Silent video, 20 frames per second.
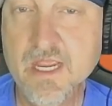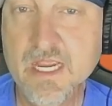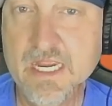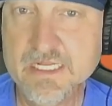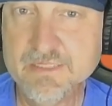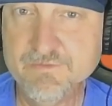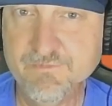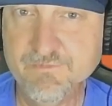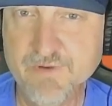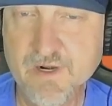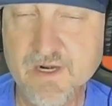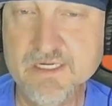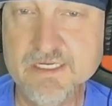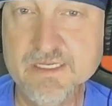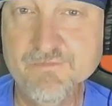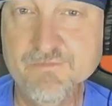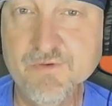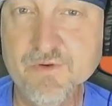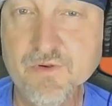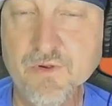It's very
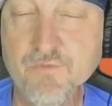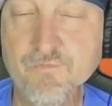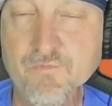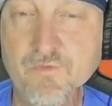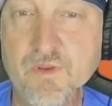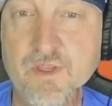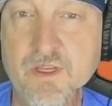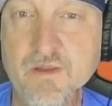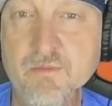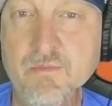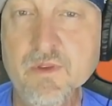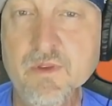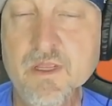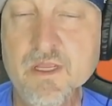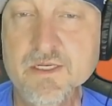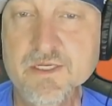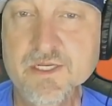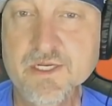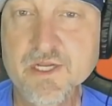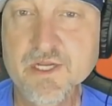difficult for them
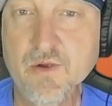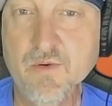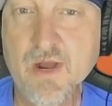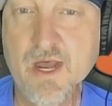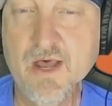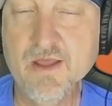to go